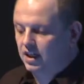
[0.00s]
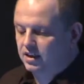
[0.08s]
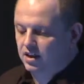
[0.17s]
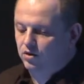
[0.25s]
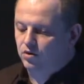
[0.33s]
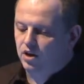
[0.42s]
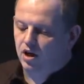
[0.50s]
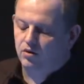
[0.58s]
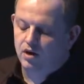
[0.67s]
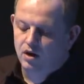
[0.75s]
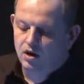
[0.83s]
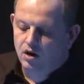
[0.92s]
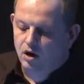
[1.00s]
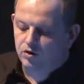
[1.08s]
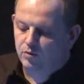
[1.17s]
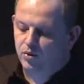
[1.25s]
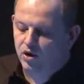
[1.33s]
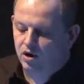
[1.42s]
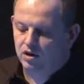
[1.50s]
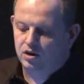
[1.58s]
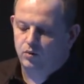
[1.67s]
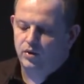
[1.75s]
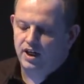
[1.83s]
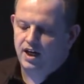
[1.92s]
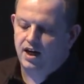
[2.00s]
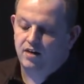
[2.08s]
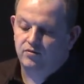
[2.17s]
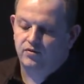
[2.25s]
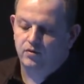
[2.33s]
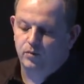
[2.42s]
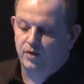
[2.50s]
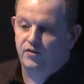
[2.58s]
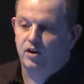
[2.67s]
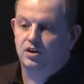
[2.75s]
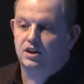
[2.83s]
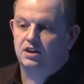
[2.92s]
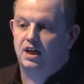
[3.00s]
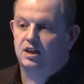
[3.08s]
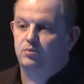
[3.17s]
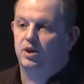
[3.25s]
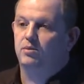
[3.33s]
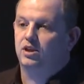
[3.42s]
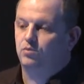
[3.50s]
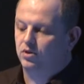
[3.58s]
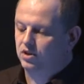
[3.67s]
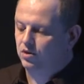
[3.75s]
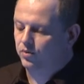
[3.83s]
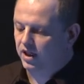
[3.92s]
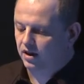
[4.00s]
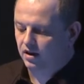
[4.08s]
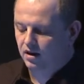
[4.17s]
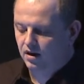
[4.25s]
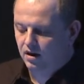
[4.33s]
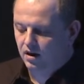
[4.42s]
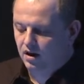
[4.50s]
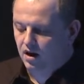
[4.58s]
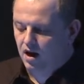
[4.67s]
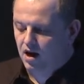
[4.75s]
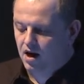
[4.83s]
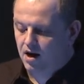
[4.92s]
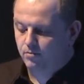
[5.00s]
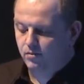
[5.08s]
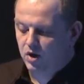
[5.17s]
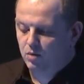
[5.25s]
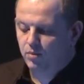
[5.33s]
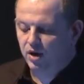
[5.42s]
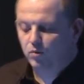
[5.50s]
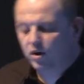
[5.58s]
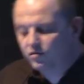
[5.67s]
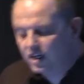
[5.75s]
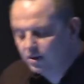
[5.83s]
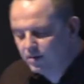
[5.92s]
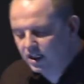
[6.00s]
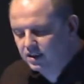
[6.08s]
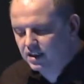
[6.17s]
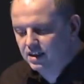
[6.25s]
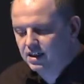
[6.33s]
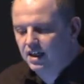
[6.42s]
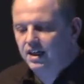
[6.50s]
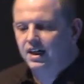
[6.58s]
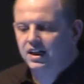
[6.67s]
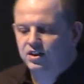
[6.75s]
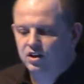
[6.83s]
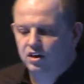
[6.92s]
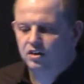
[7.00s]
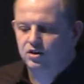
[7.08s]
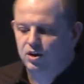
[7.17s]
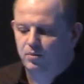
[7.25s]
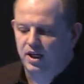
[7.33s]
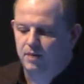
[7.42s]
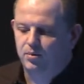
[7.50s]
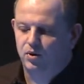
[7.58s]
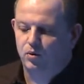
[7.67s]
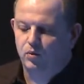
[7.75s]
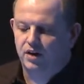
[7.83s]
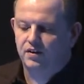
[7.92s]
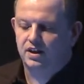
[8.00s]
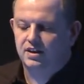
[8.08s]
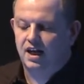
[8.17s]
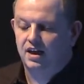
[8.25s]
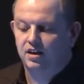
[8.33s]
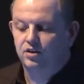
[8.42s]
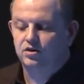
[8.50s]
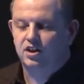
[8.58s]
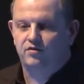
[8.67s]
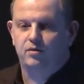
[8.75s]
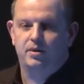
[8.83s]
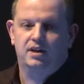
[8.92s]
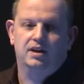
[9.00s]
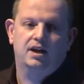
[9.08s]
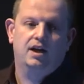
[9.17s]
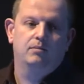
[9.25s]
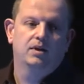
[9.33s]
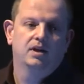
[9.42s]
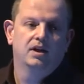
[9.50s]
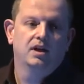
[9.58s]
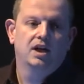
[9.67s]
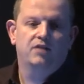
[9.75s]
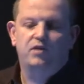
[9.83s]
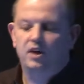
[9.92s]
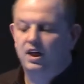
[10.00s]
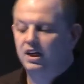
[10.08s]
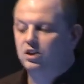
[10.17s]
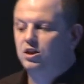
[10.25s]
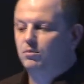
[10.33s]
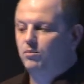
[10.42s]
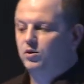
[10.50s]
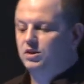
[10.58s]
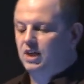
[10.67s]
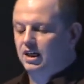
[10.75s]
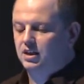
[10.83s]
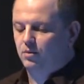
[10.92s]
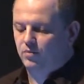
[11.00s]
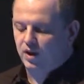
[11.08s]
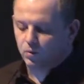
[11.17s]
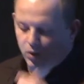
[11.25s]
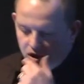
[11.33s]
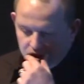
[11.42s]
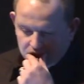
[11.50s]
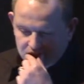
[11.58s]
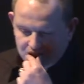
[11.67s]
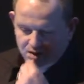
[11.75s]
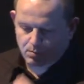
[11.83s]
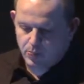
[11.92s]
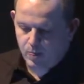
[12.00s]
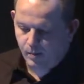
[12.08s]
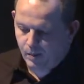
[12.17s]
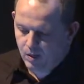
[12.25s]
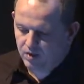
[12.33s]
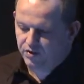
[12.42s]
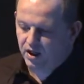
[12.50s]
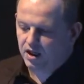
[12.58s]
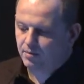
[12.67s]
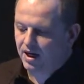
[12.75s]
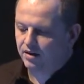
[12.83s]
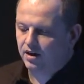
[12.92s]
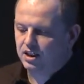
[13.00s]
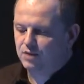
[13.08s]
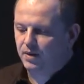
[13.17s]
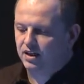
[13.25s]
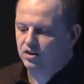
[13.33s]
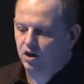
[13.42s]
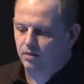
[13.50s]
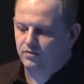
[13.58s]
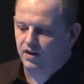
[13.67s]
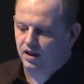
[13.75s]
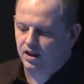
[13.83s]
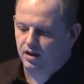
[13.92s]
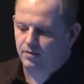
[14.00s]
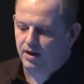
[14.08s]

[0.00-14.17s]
testing, although on the product that we have, we focus test pretty much once a week. Um, really means is listen to people when they're telling you stuff about the game. If you hear someone say something once, think about it, spend time thinking